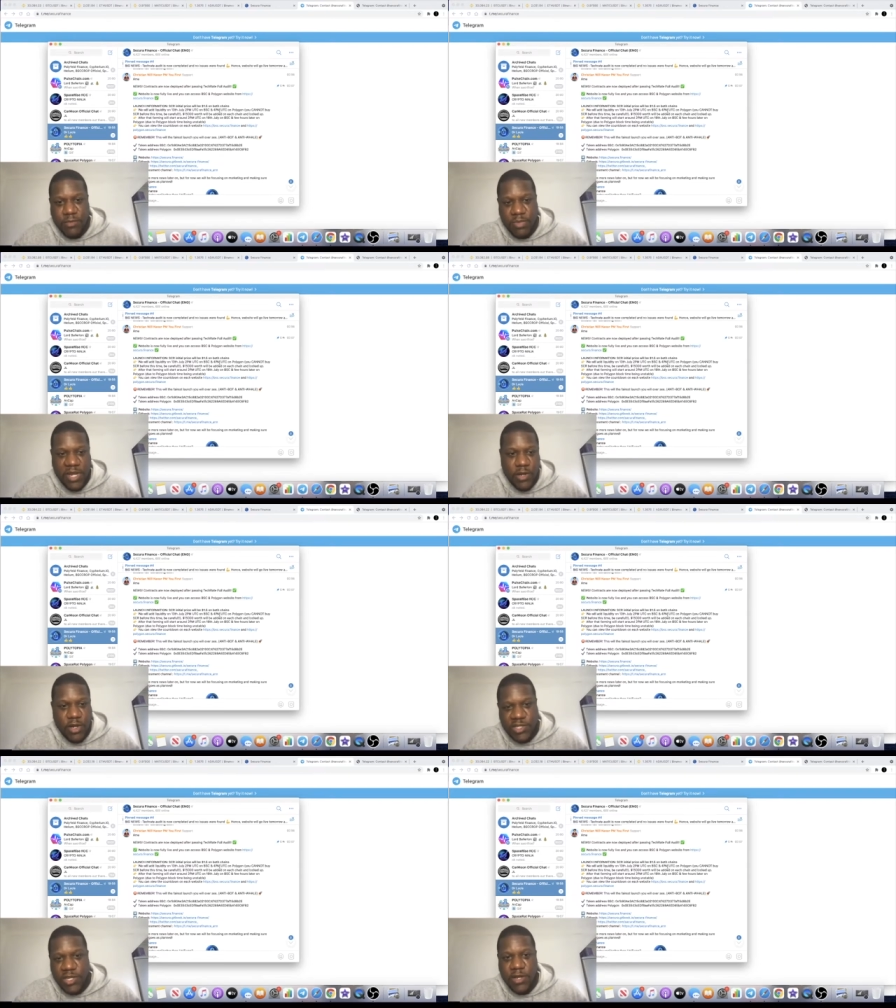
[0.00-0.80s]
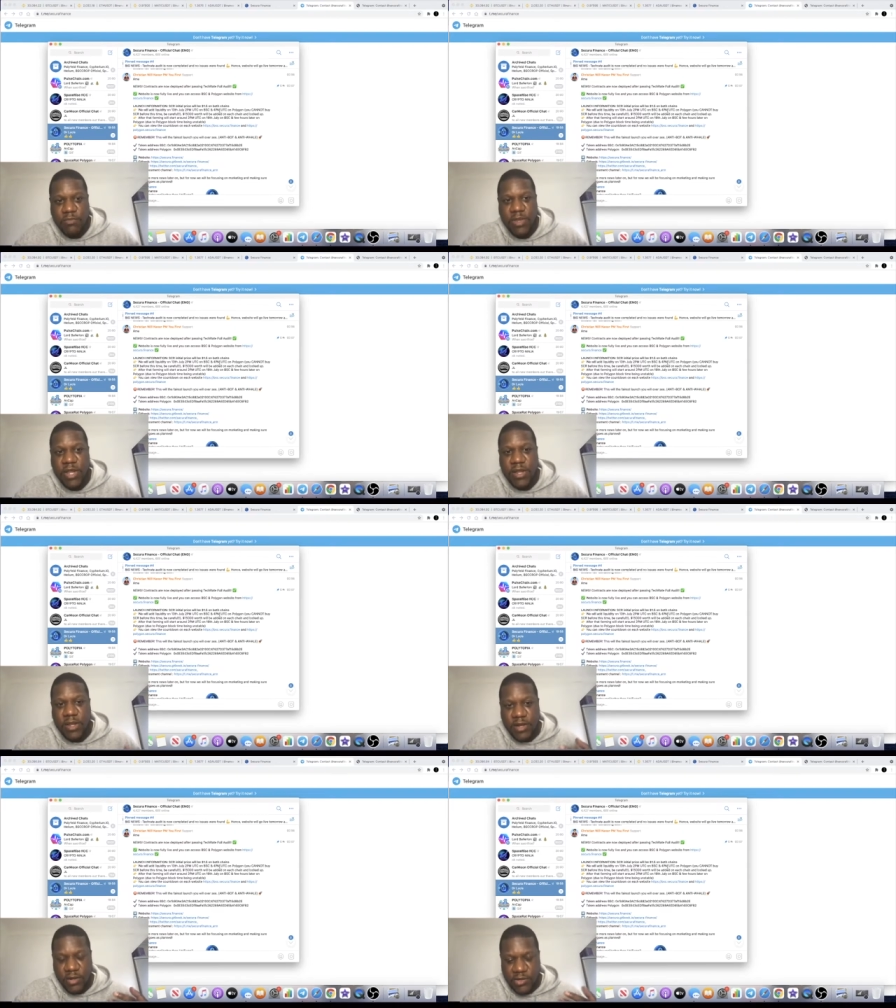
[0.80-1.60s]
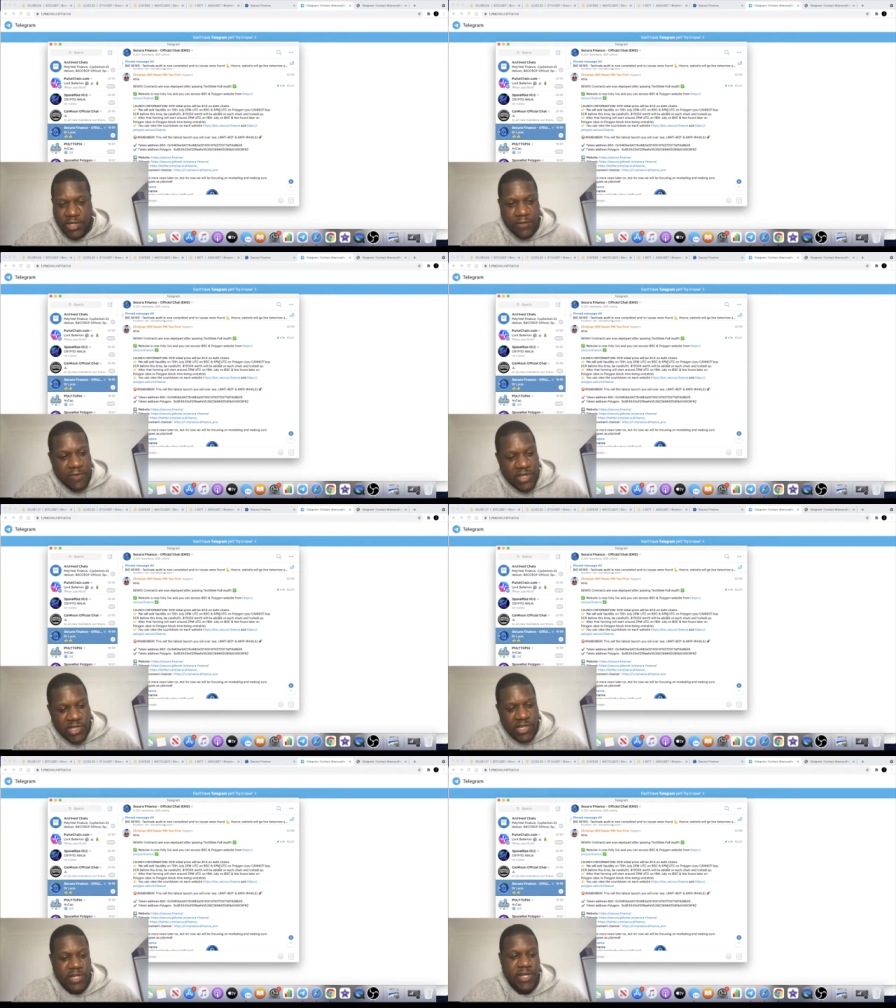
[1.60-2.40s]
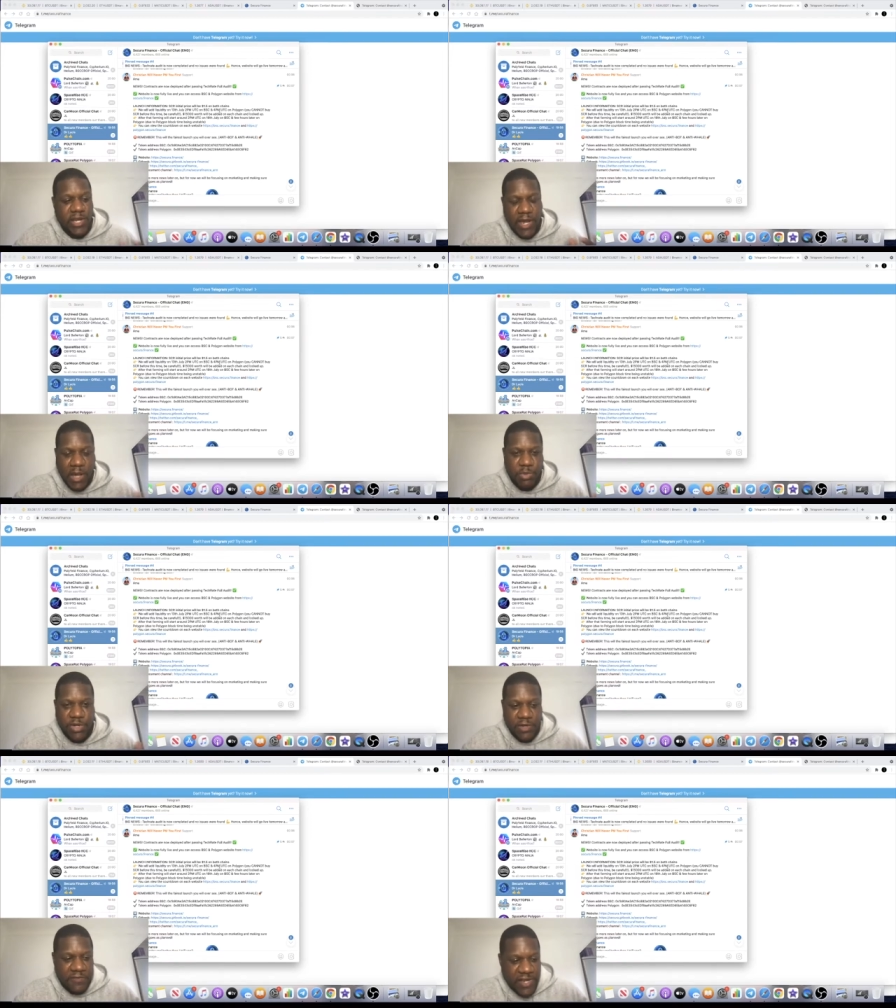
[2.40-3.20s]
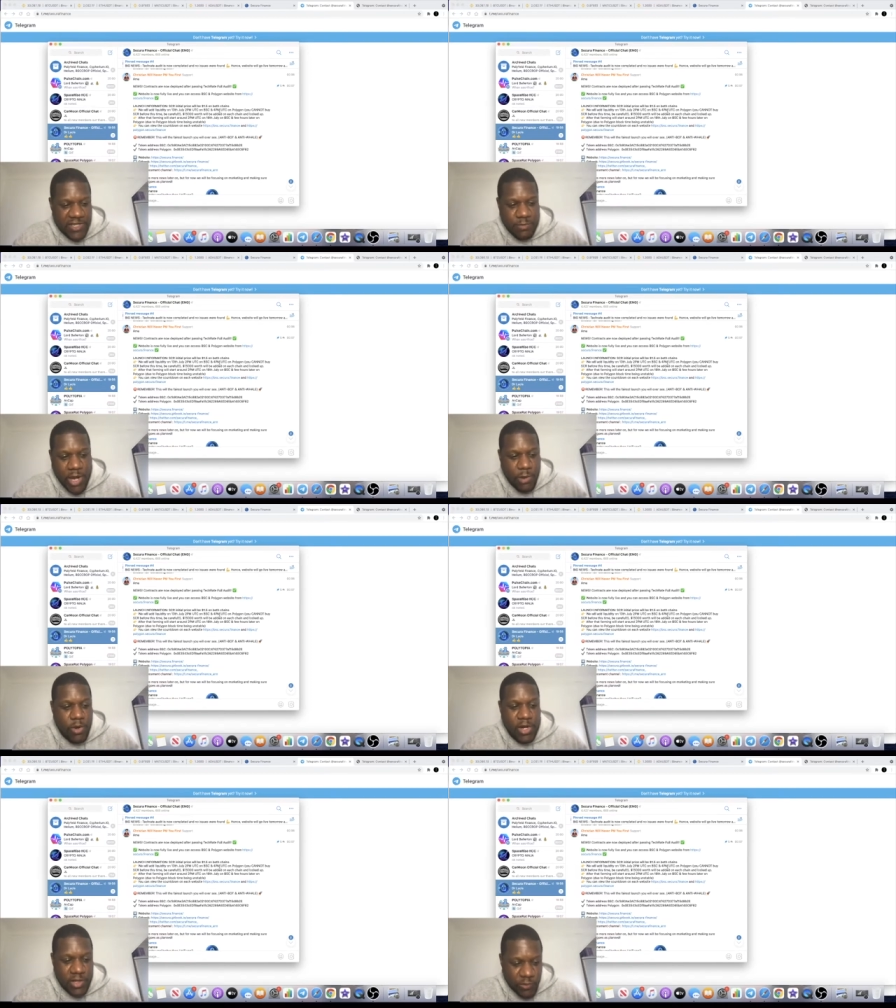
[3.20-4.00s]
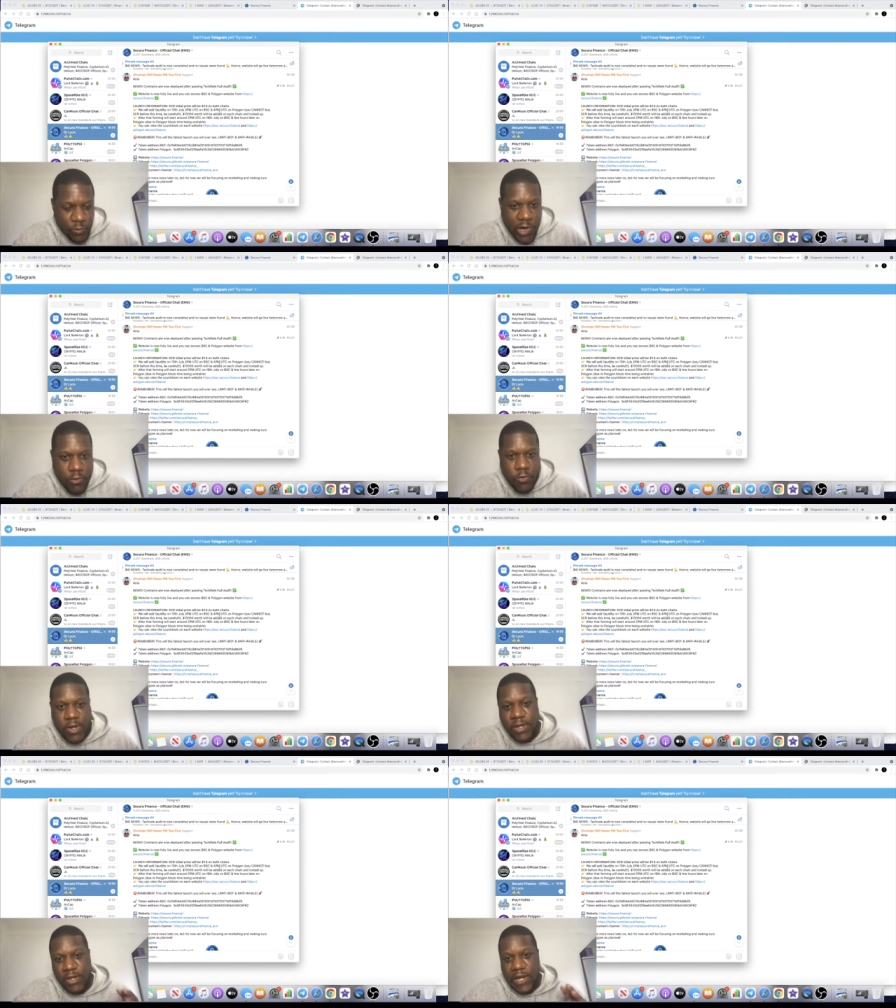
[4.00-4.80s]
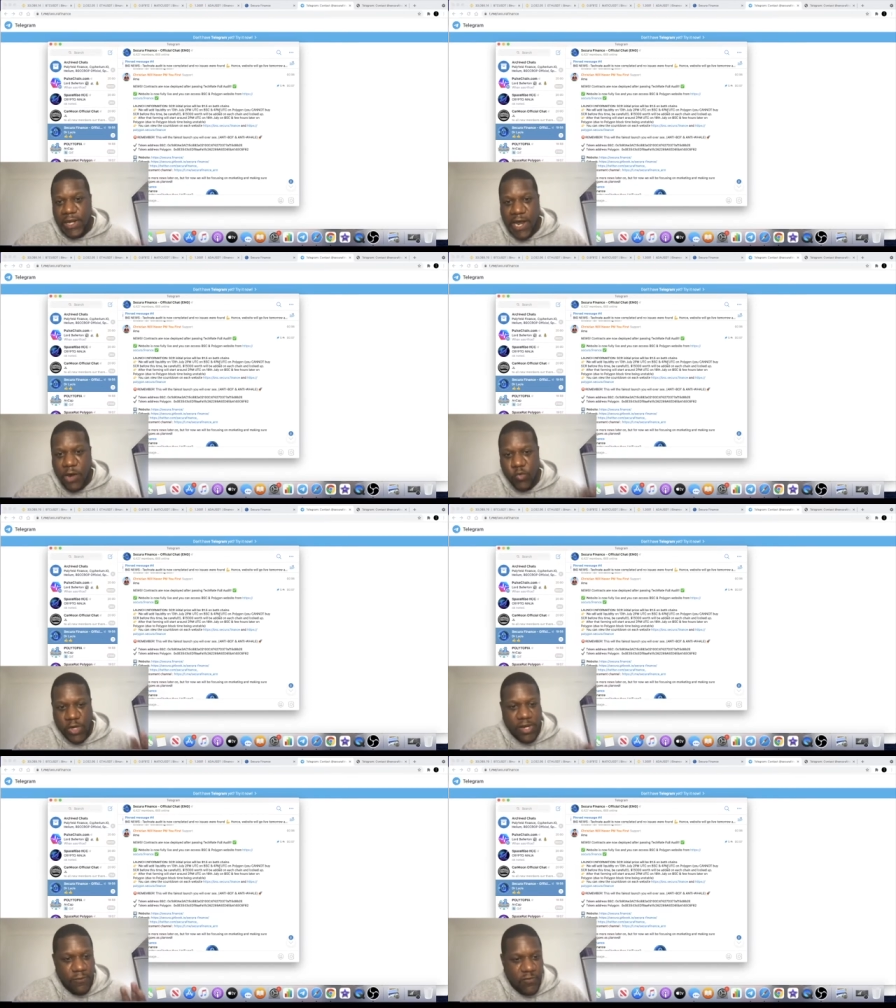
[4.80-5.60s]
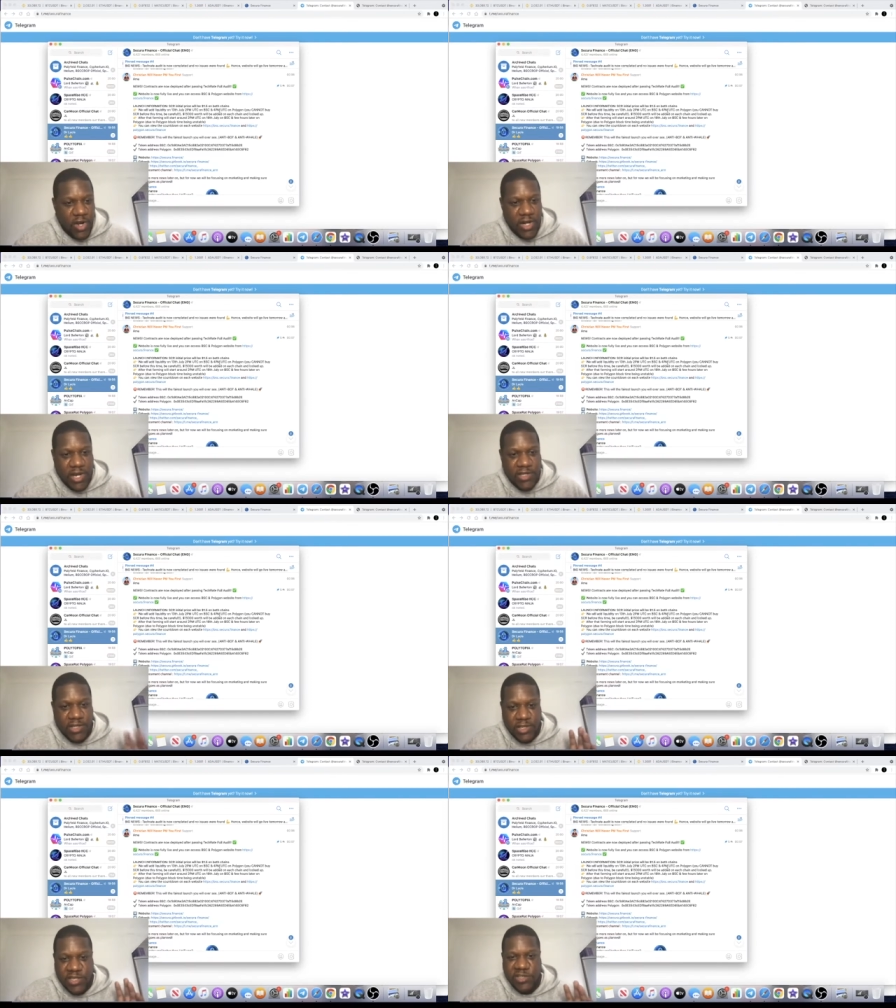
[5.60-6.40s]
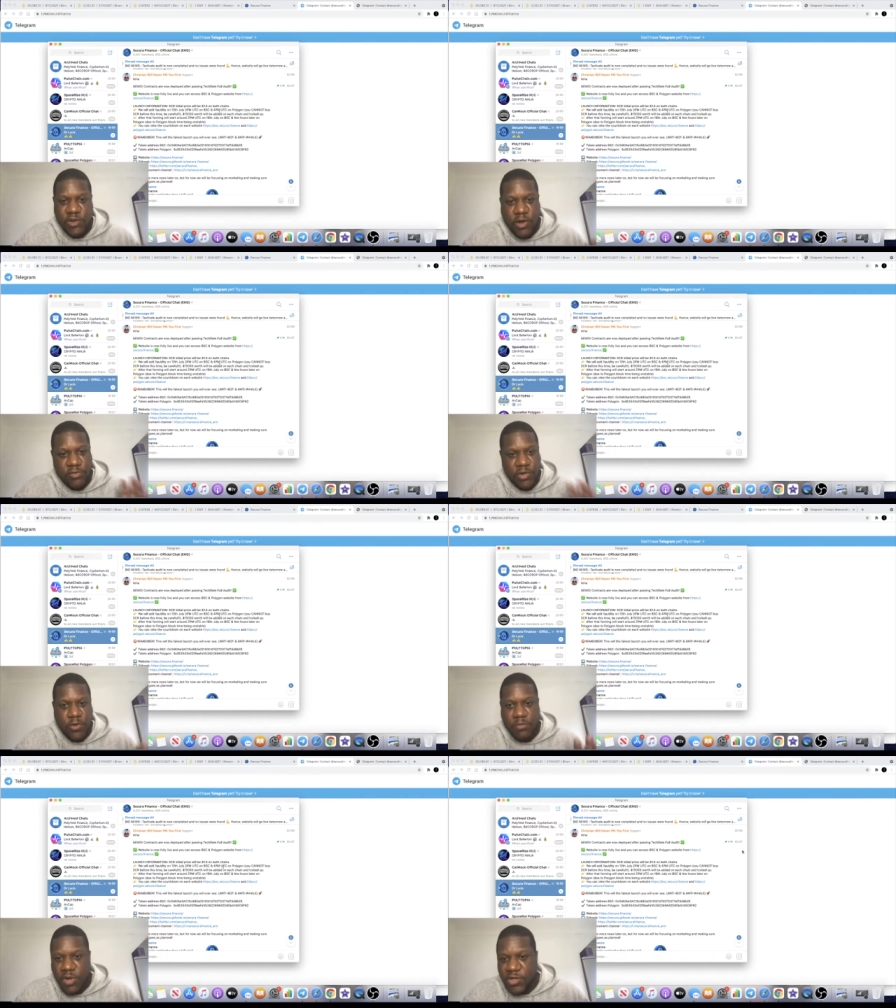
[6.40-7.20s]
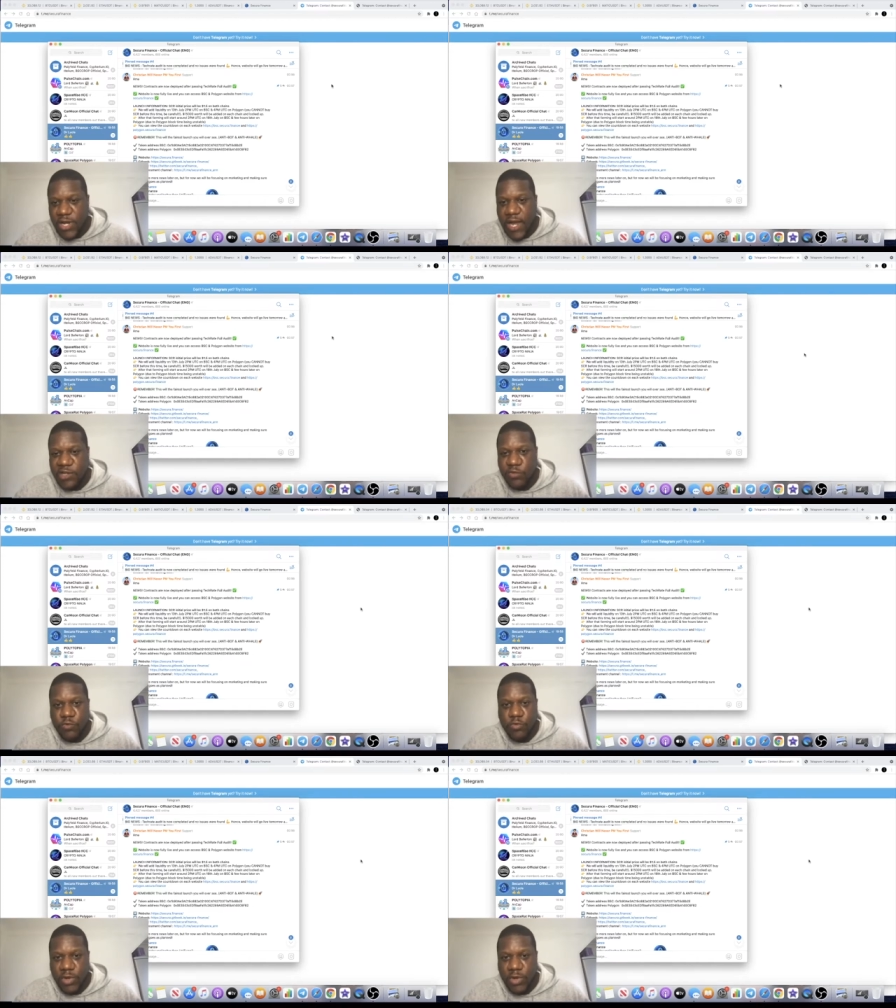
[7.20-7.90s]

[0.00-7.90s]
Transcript: being nice to them until eventually it happened on the Fantom network as well and now Rediant Finance is not doing much at all.